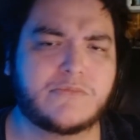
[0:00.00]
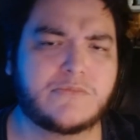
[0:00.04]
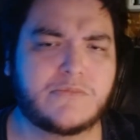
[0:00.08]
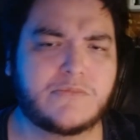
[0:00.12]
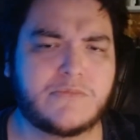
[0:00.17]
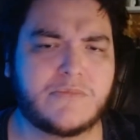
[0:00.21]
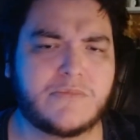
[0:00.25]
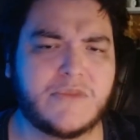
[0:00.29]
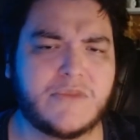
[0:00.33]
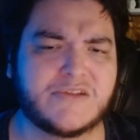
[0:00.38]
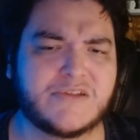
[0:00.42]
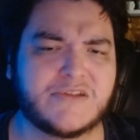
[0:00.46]

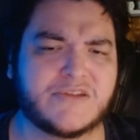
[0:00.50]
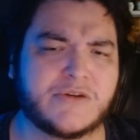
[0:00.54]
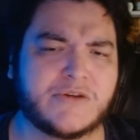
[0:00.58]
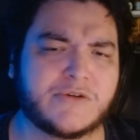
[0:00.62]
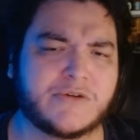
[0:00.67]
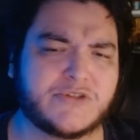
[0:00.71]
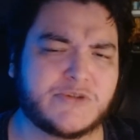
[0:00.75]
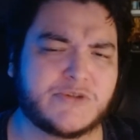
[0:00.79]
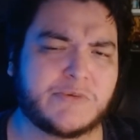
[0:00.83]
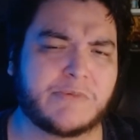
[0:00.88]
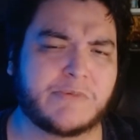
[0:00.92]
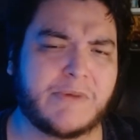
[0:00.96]
And so
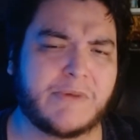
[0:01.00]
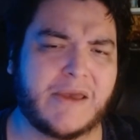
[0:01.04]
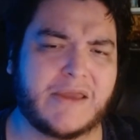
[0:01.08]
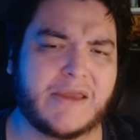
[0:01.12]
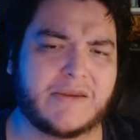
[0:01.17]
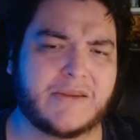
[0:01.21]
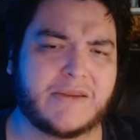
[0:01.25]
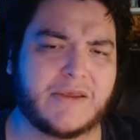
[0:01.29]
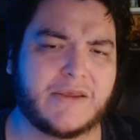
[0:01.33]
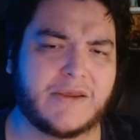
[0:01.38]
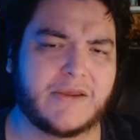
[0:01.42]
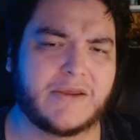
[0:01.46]
Superman
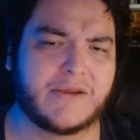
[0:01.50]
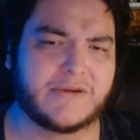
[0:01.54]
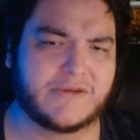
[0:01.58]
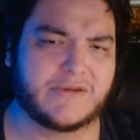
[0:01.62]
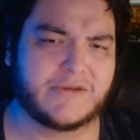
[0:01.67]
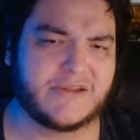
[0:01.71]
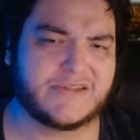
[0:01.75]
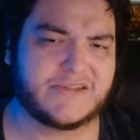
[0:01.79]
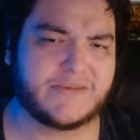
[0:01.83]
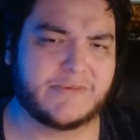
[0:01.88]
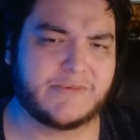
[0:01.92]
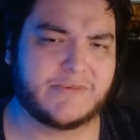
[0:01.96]

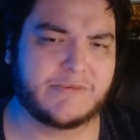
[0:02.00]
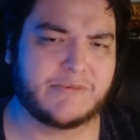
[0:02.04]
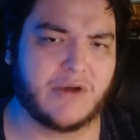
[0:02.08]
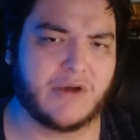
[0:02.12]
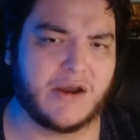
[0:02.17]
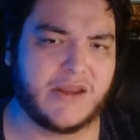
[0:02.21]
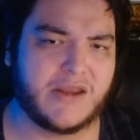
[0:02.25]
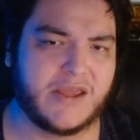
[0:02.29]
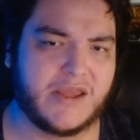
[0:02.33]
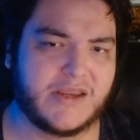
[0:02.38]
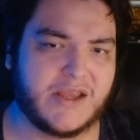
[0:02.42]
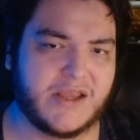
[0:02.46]
needs to be brought
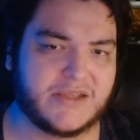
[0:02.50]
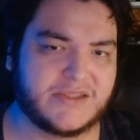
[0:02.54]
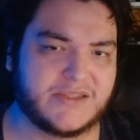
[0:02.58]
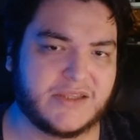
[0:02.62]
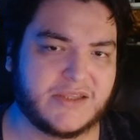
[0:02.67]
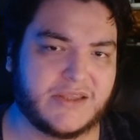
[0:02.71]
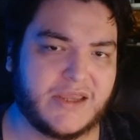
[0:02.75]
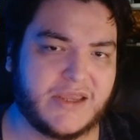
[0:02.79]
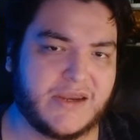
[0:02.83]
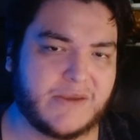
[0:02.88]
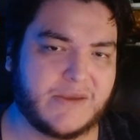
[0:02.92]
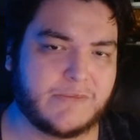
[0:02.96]
in as the
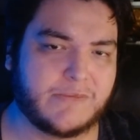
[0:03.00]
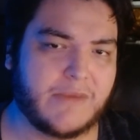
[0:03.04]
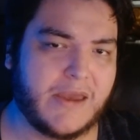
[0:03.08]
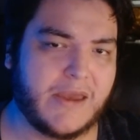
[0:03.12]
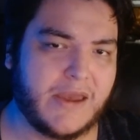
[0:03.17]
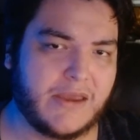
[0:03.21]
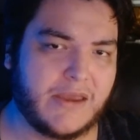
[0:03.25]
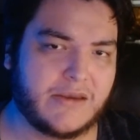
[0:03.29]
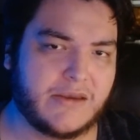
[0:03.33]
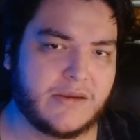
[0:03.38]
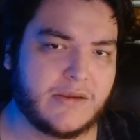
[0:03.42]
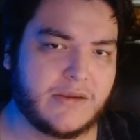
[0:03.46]
leading
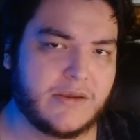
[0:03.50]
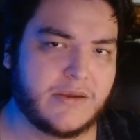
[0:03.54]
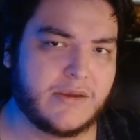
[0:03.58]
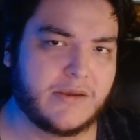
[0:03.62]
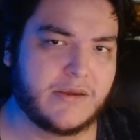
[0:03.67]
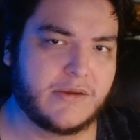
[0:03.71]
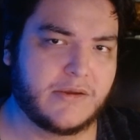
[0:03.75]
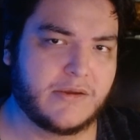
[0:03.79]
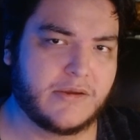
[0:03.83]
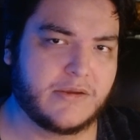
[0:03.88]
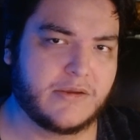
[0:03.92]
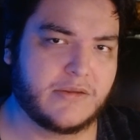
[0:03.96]
man,
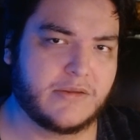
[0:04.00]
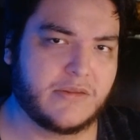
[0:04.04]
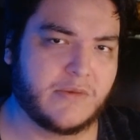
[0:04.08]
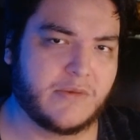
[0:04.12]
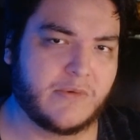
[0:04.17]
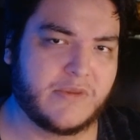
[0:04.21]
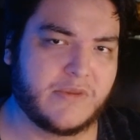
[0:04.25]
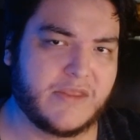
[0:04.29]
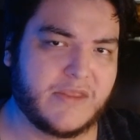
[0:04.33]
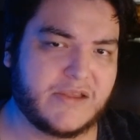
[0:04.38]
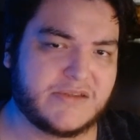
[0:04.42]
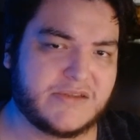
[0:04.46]
the one
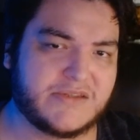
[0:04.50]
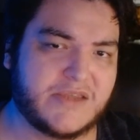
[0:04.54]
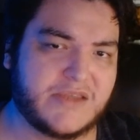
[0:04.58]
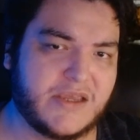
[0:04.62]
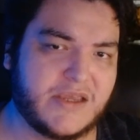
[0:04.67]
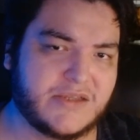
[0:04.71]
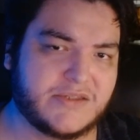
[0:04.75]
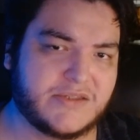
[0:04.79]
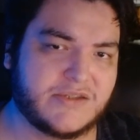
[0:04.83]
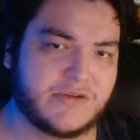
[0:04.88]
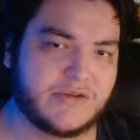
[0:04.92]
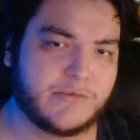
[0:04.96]
that
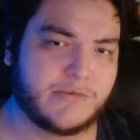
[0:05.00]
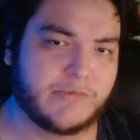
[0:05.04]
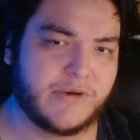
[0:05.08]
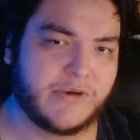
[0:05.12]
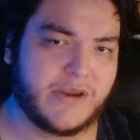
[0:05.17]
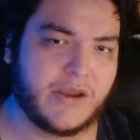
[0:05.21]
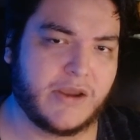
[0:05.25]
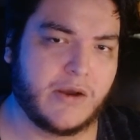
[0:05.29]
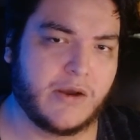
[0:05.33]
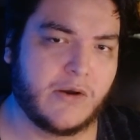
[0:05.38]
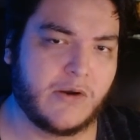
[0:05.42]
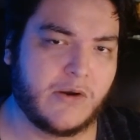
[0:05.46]
seeks to bring
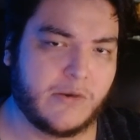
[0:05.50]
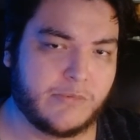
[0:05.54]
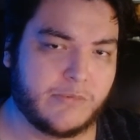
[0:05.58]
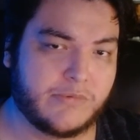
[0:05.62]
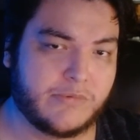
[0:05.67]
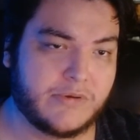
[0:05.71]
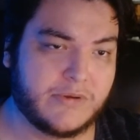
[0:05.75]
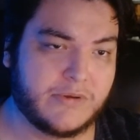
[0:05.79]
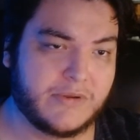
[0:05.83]
hope.